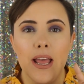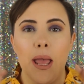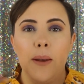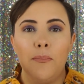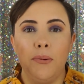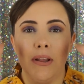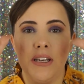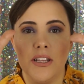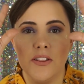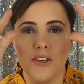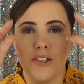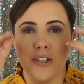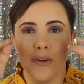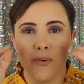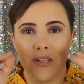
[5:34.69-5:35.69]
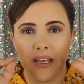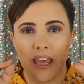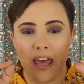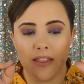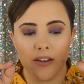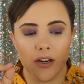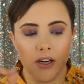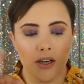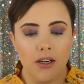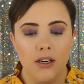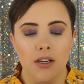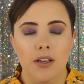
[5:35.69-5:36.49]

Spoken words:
and blended the two together,